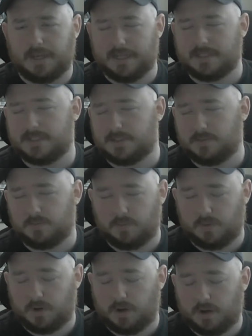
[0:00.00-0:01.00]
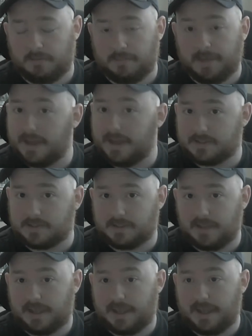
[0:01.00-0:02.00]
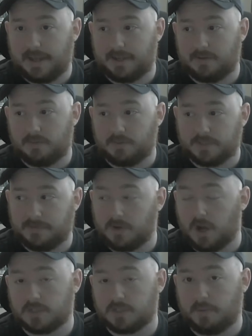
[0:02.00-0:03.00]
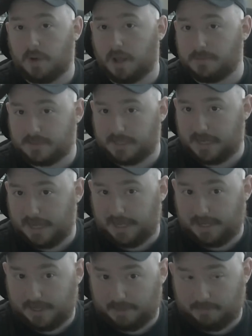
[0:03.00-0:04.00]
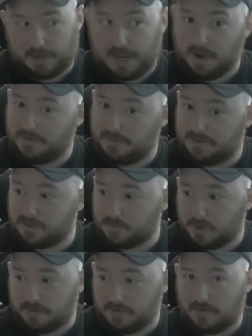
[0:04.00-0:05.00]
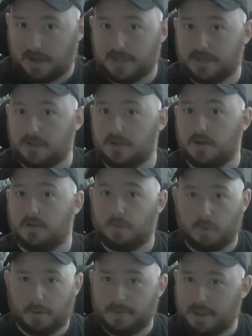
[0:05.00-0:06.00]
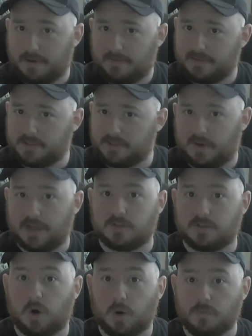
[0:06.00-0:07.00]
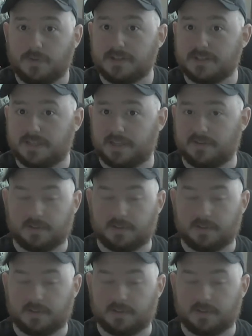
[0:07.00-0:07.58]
it's a mess, and it was even causing me problems today. But now everything's working fine. My webcam and everything's fine, so hopefully it stays like